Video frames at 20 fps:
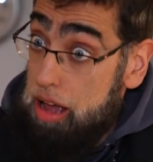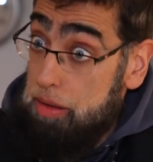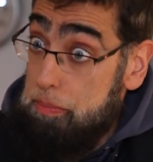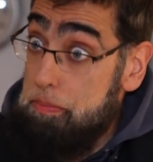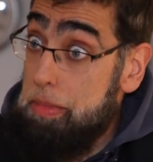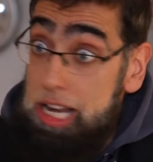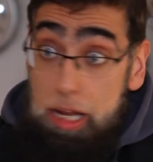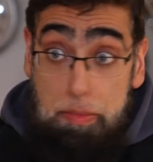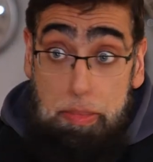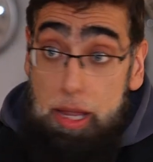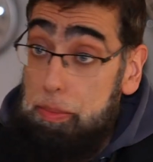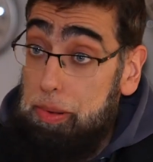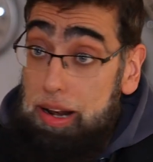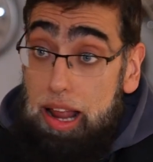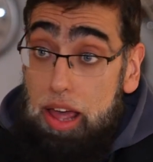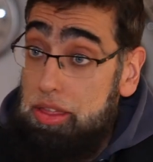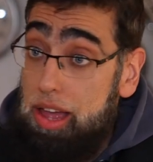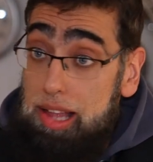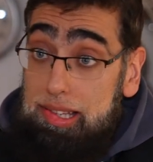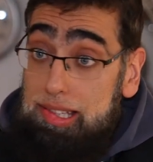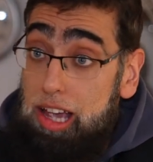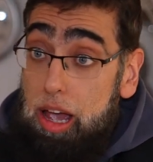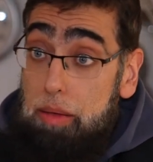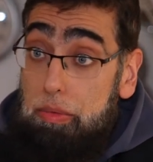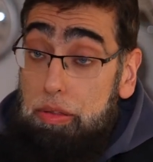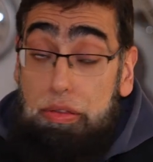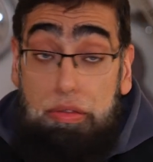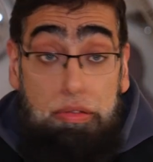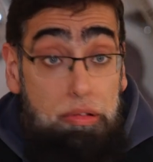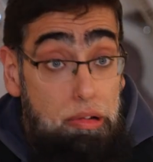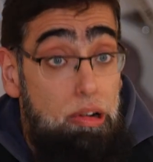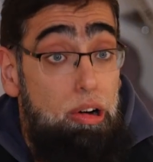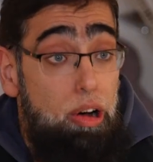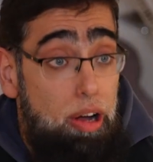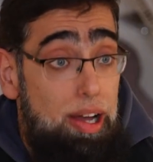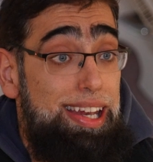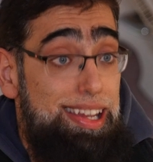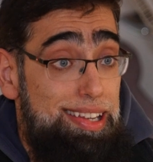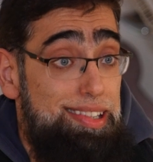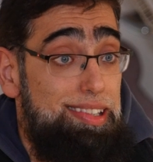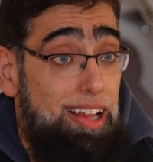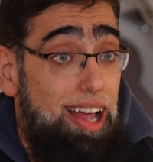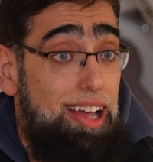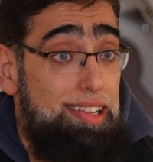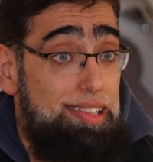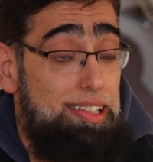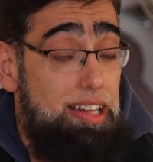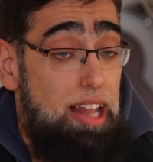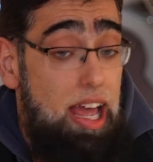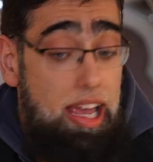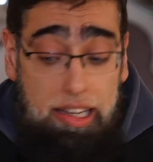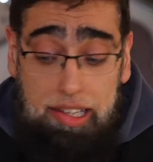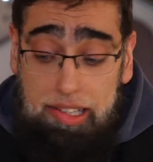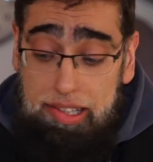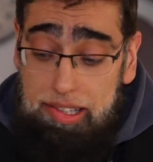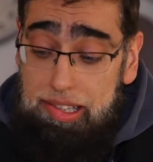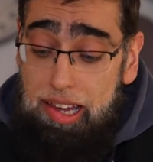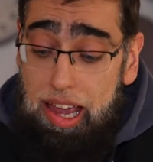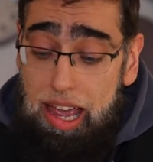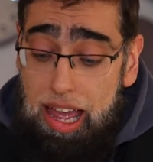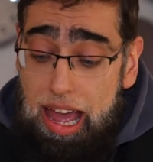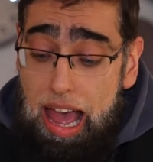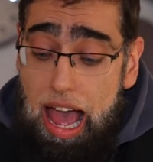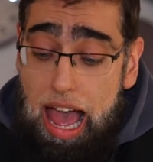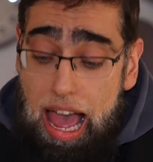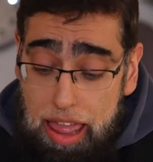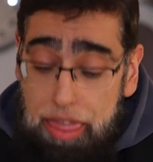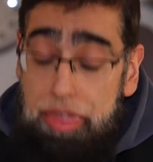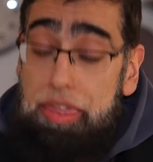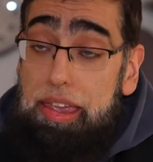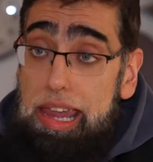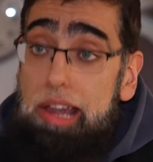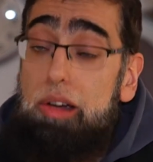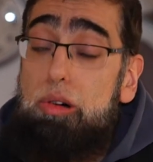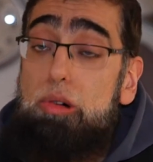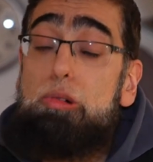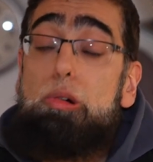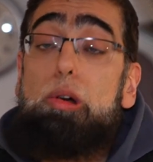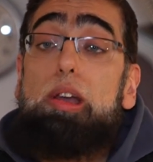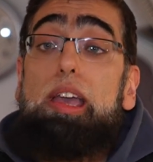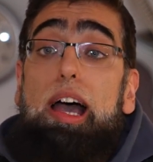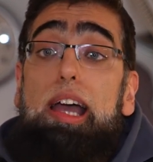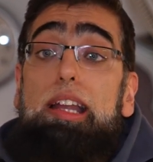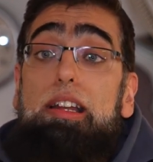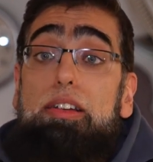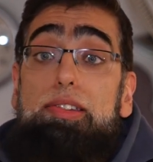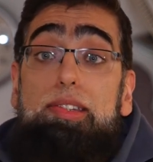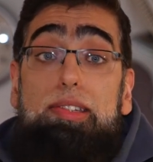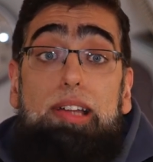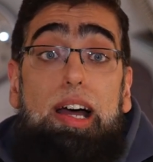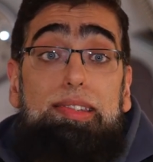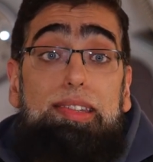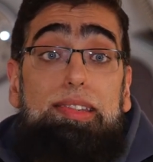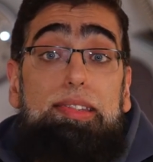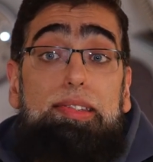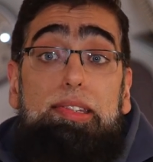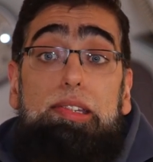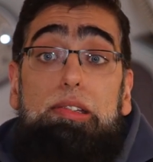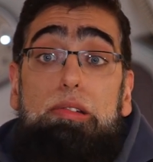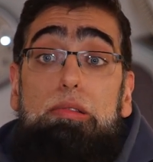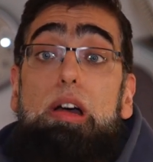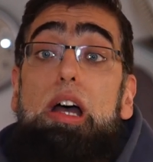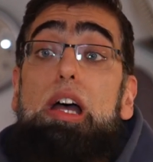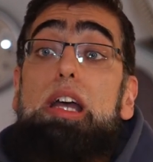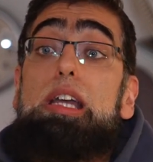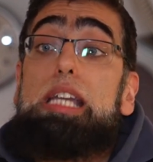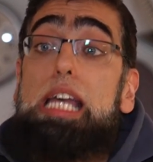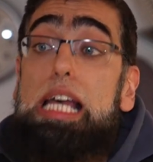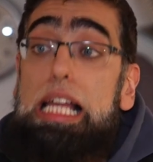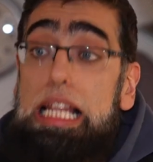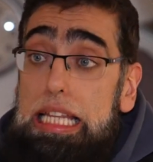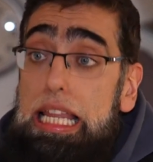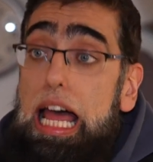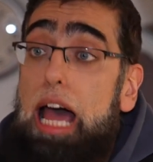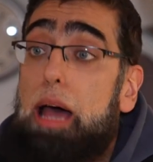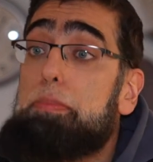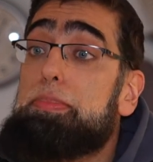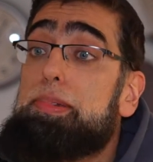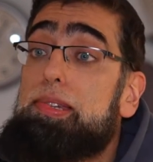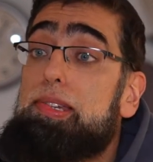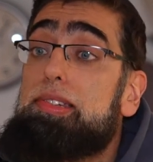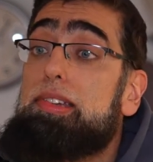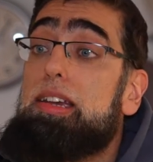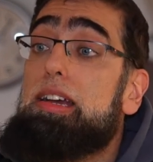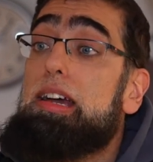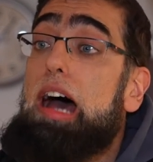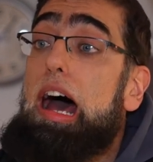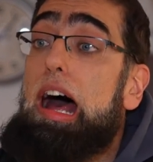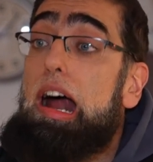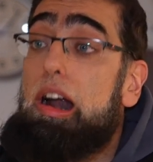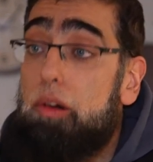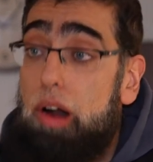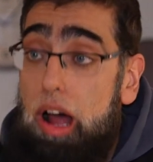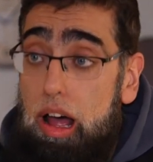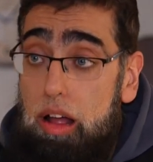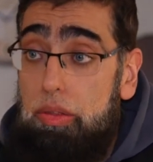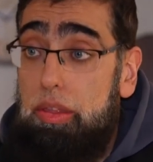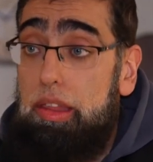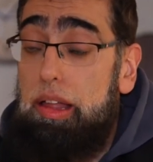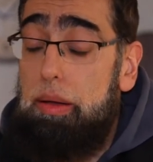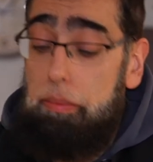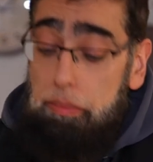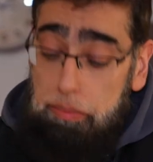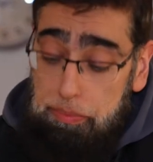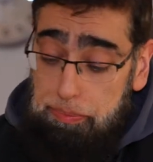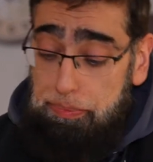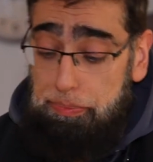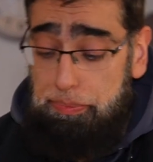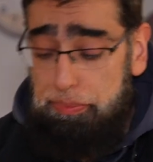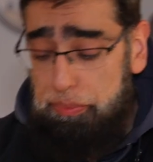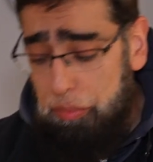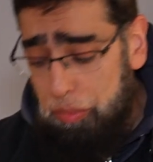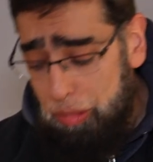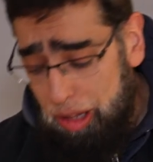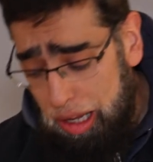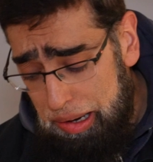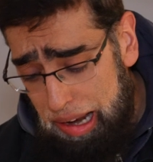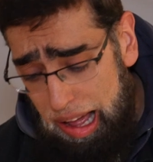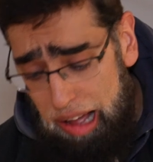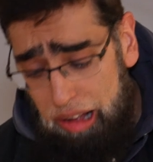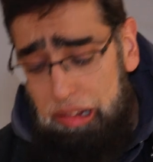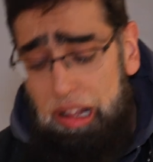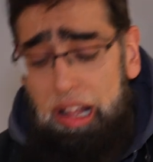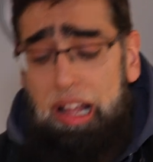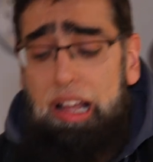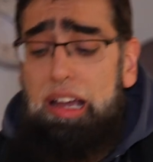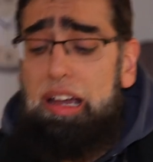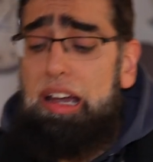many people at that time thought, on his last legs, and it all kind of started to collapse around them. Now,